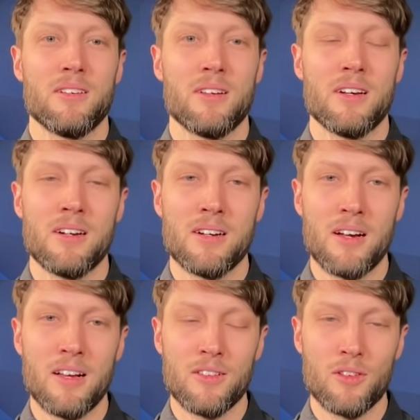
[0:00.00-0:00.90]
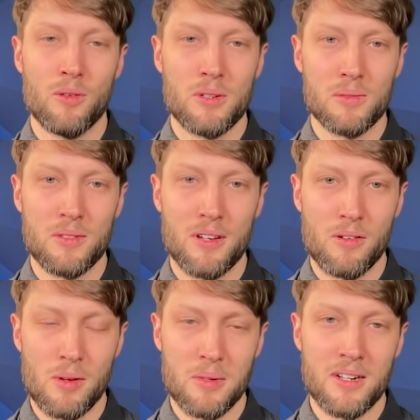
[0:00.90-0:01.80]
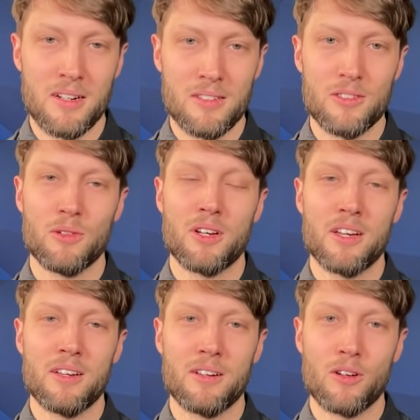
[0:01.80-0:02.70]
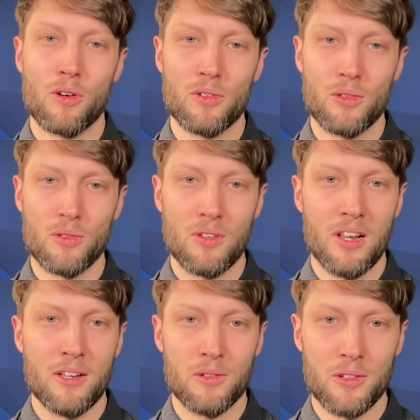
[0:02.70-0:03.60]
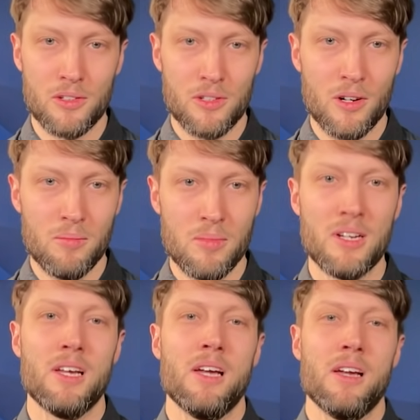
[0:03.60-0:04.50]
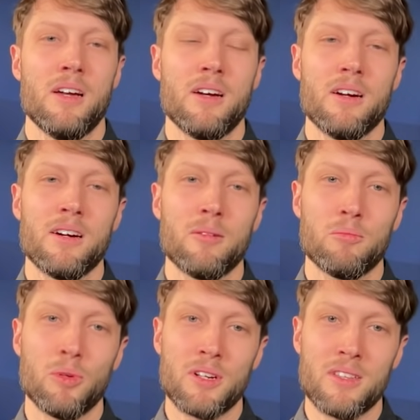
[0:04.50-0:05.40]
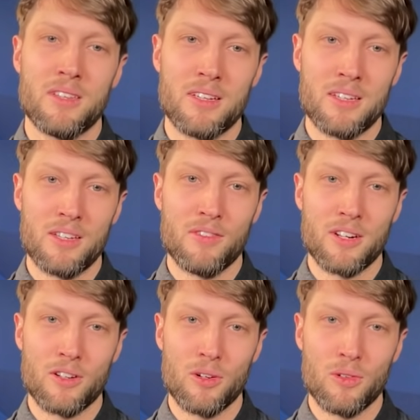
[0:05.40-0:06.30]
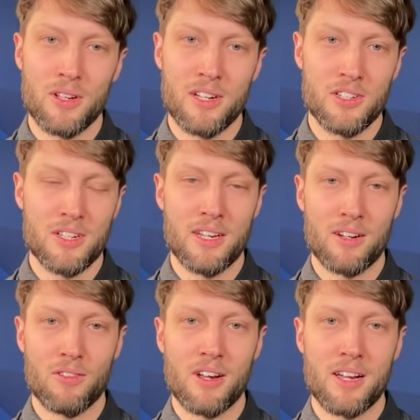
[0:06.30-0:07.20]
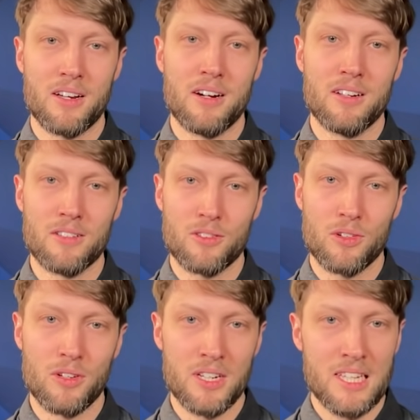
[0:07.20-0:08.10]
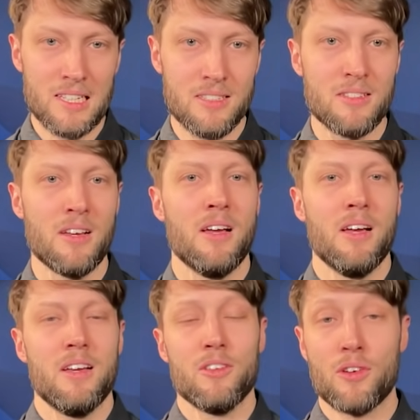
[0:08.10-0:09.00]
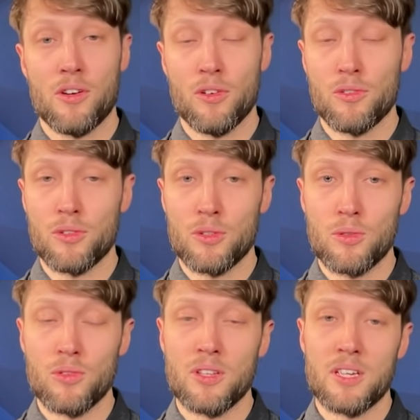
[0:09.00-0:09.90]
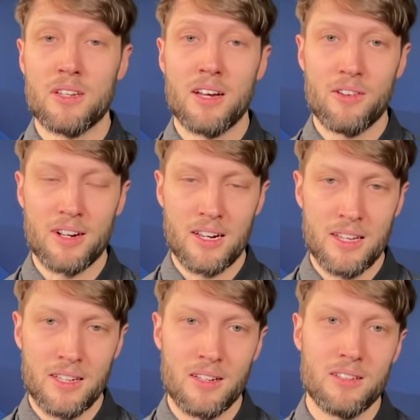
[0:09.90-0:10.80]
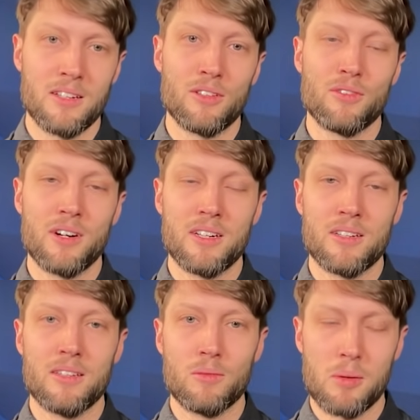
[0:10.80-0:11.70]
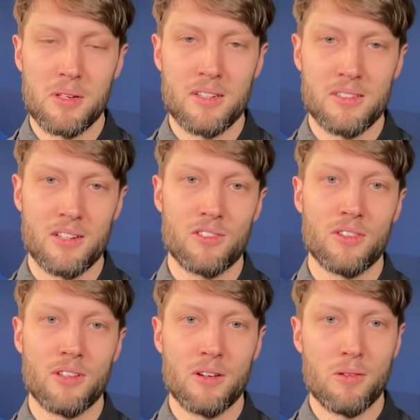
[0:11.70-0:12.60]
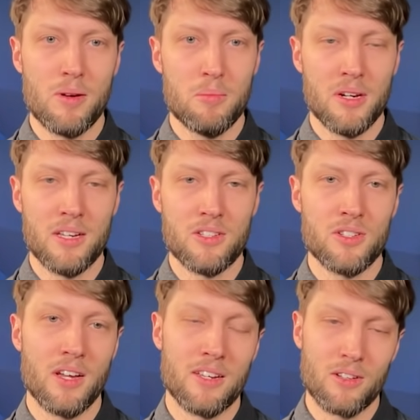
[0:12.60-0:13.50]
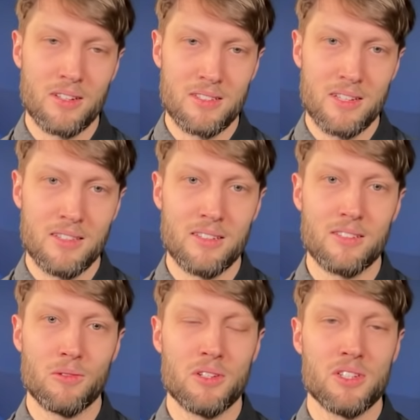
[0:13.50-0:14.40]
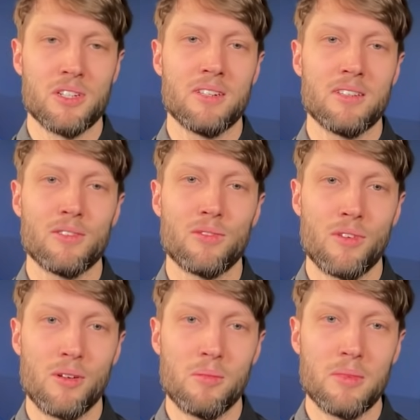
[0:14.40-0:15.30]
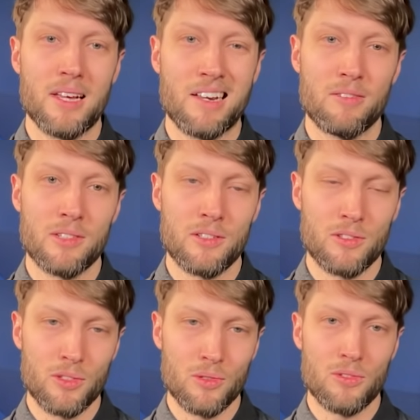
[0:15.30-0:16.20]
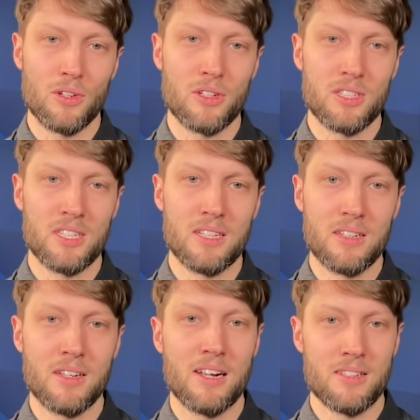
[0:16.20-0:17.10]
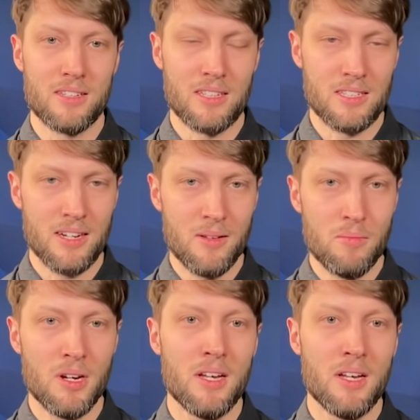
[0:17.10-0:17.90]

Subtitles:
as always with our webinars, you can go to slido.com, put in the event code #reg_needs. You can also use the direct link that you find in the webinar section on our webpage, and you can send these questions from 11 to 13 Helsinki time.